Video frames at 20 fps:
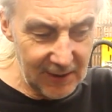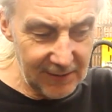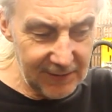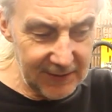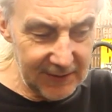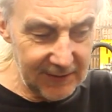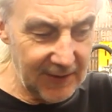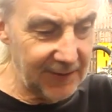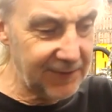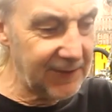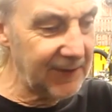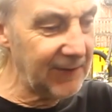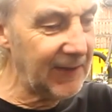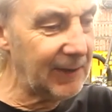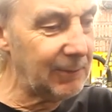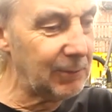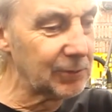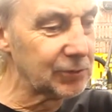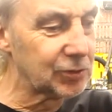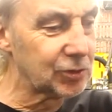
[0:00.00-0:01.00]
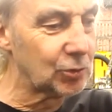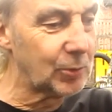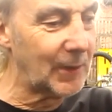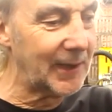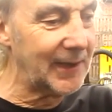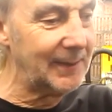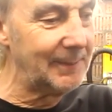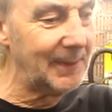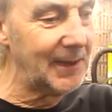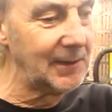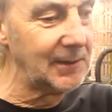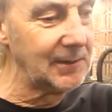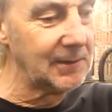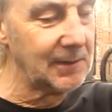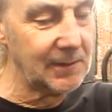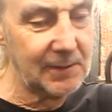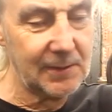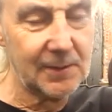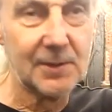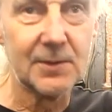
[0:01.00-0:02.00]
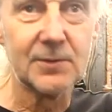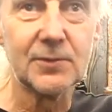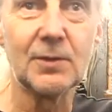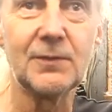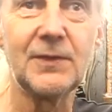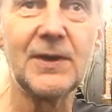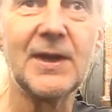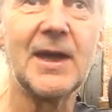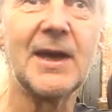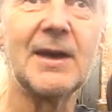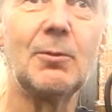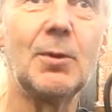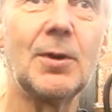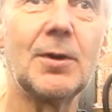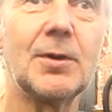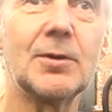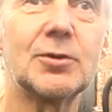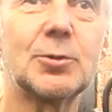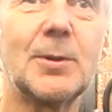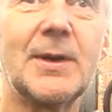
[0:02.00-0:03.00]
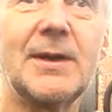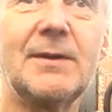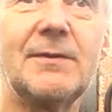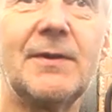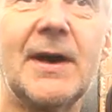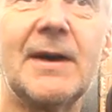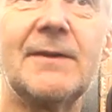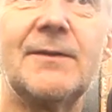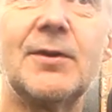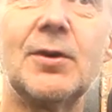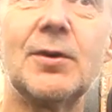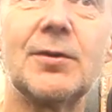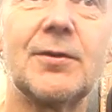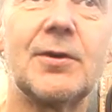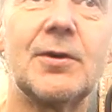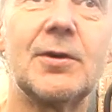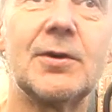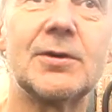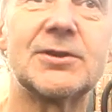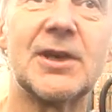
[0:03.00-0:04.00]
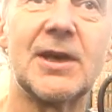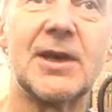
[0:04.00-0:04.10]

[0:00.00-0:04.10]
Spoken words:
I think that one's 20 mil. Okay. So if you get one at 25 or 30,